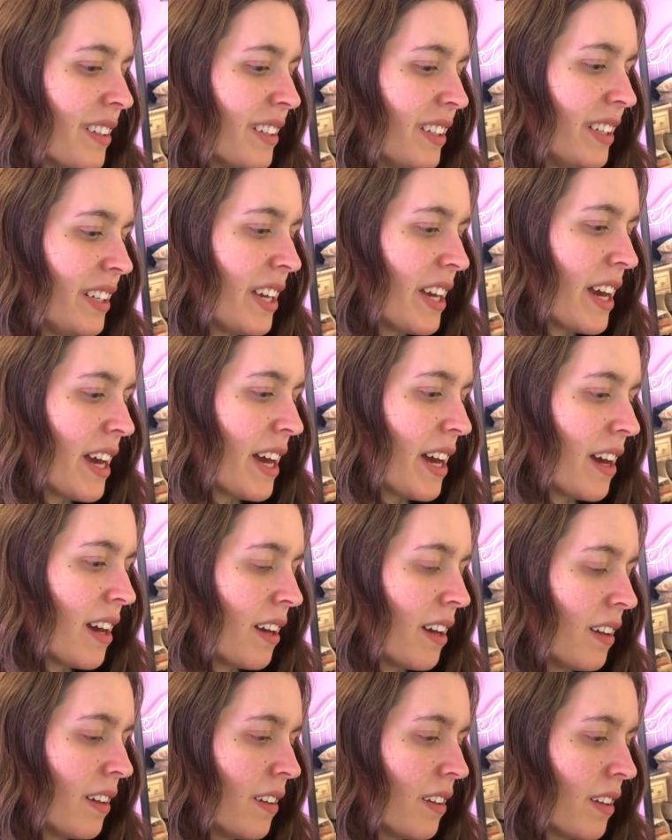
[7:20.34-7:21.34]

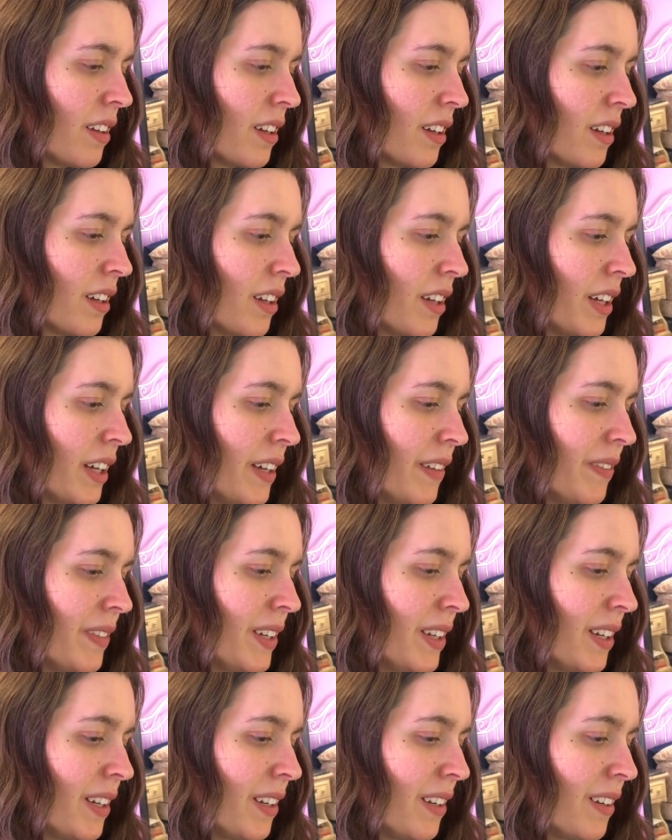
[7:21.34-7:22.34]
Yeah, I
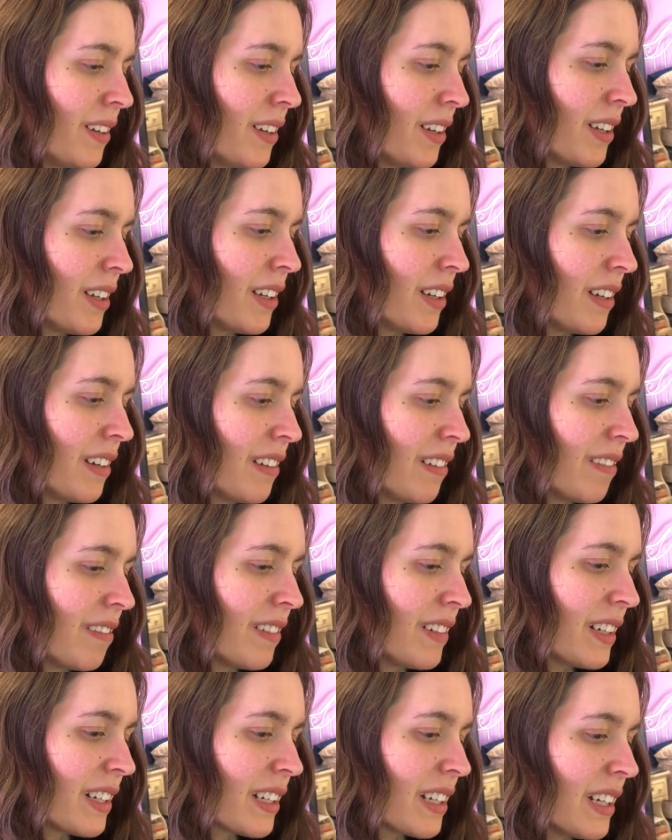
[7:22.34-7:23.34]
mean,
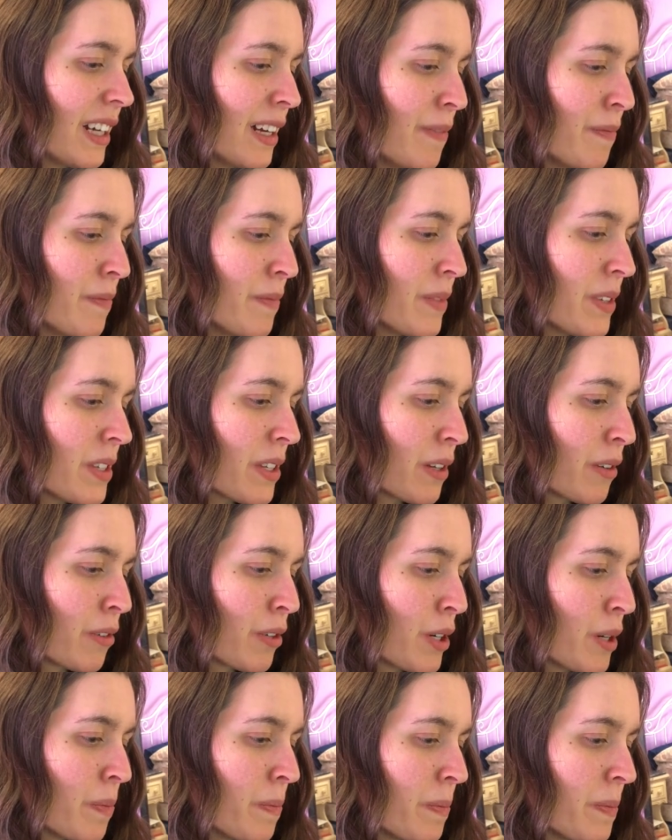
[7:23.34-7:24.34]
when it comes to
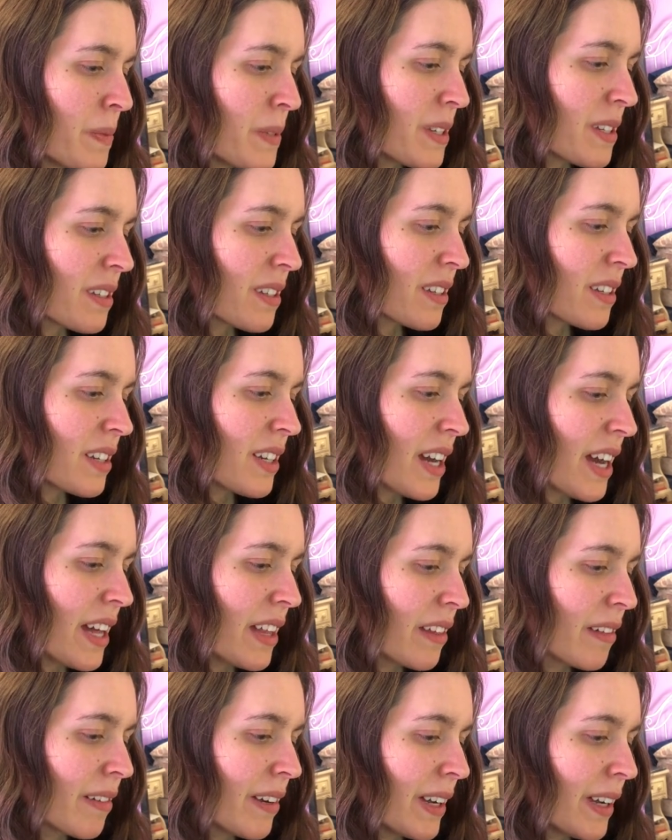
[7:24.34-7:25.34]
groups,
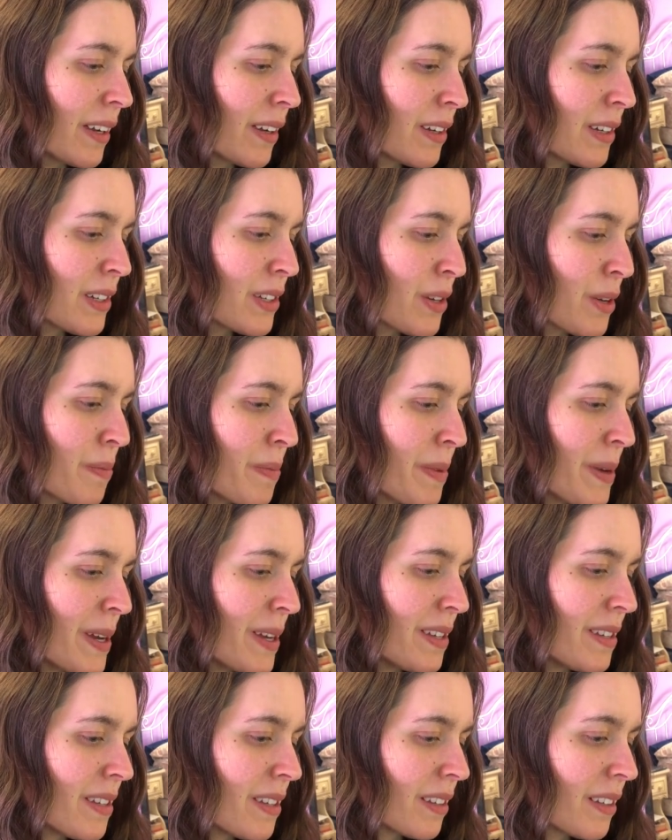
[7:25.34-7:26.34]
gatherings, or
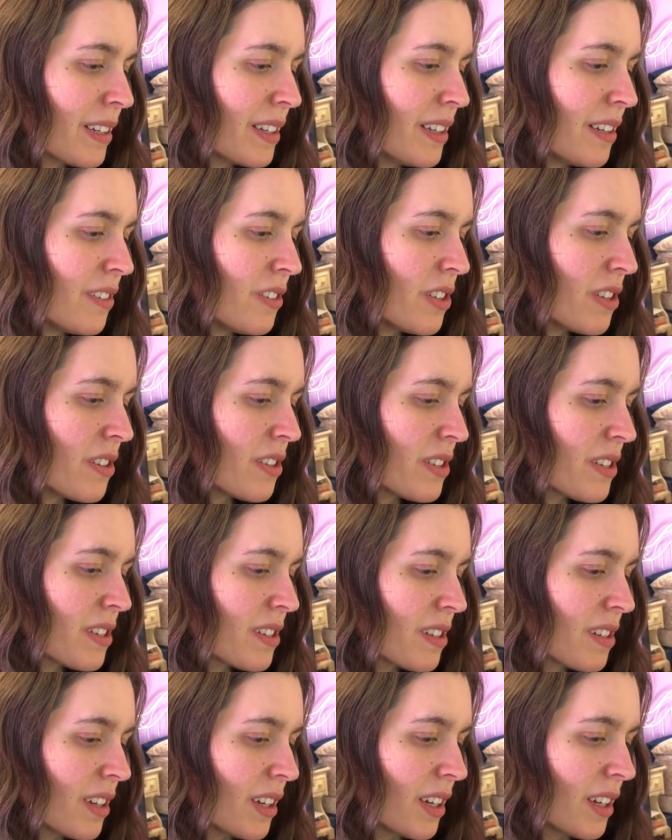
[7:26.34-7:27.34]
basically
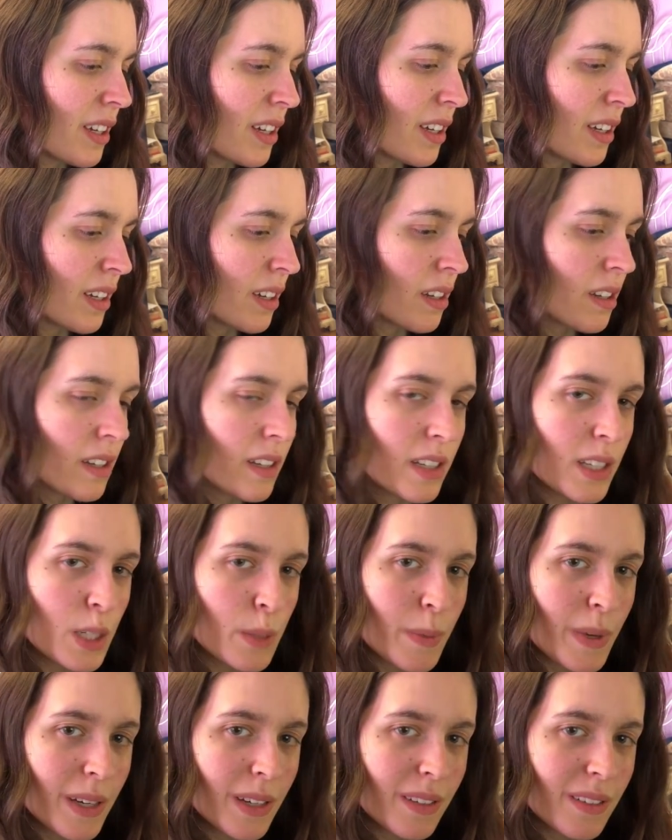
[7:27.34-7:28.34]
just
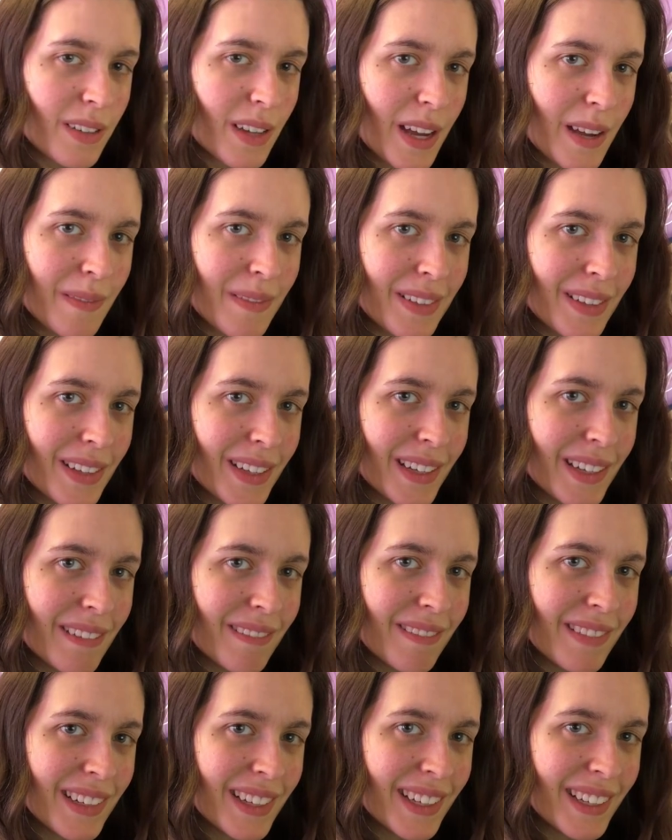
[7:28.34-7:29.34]
spending time with
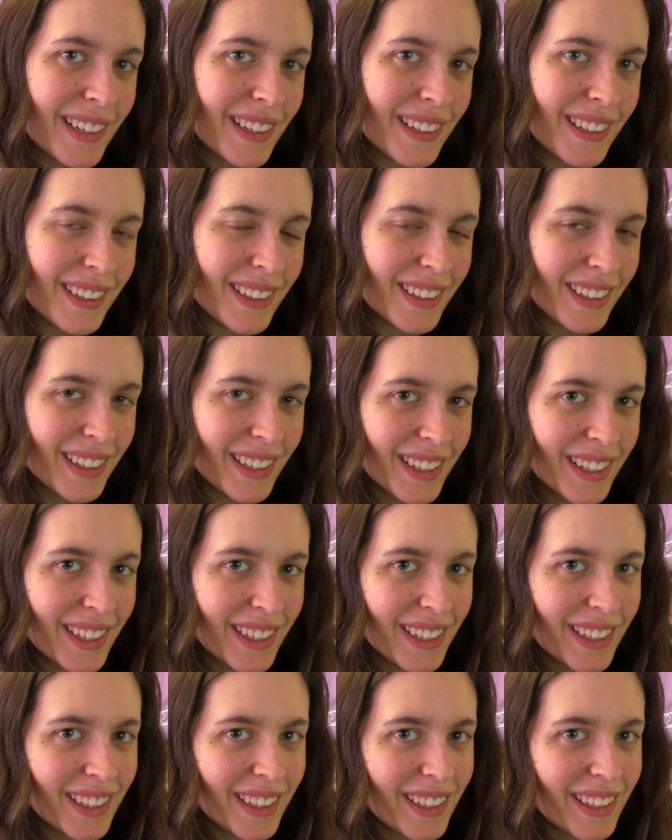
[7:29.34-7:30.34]
anyone,
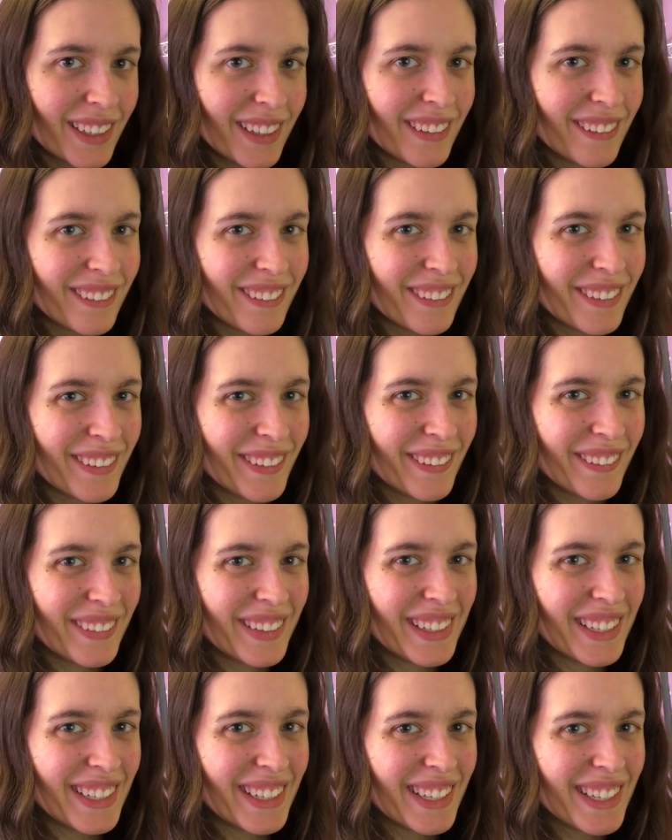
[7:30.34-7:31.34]
for
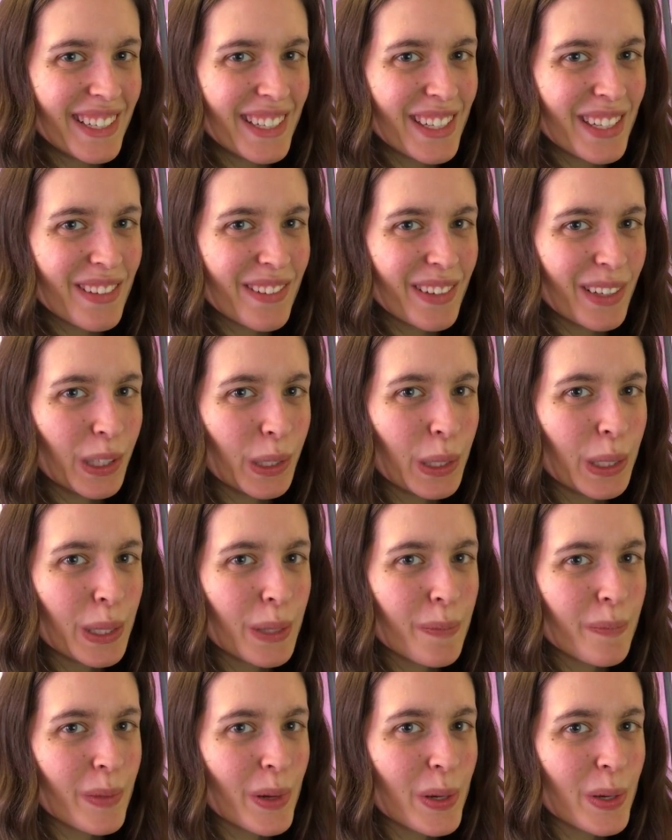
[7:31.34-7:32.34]
me it's really
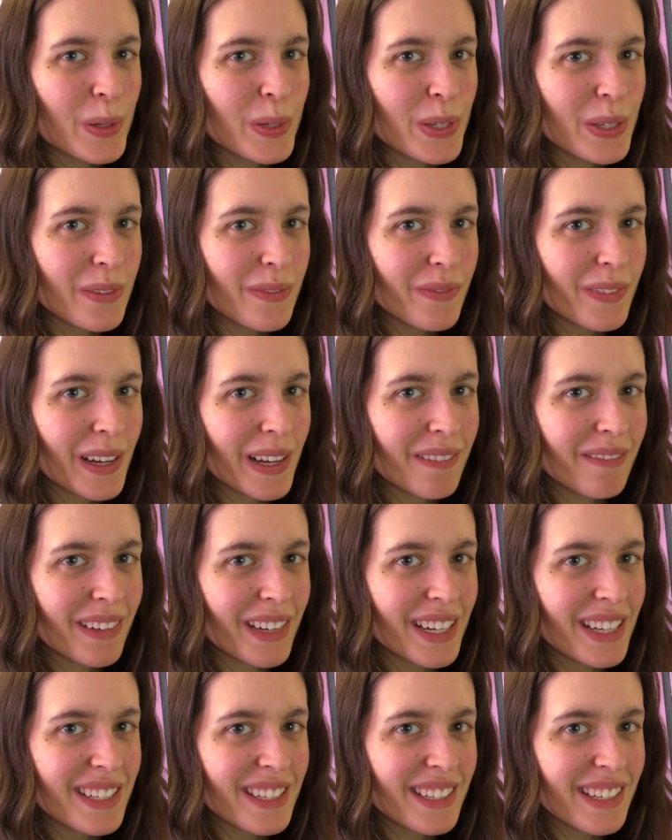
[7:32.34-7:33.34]
the most fun
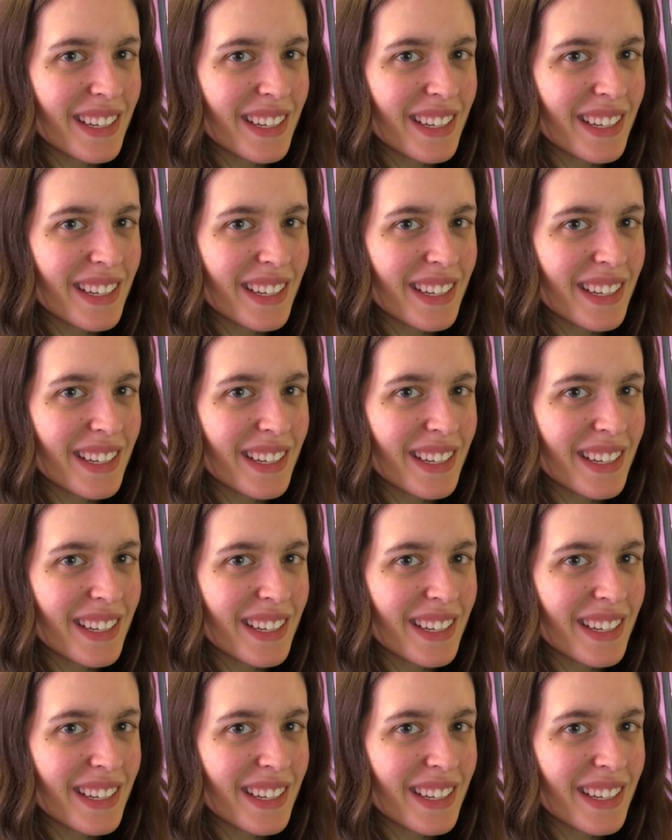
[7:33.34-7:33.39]
when it's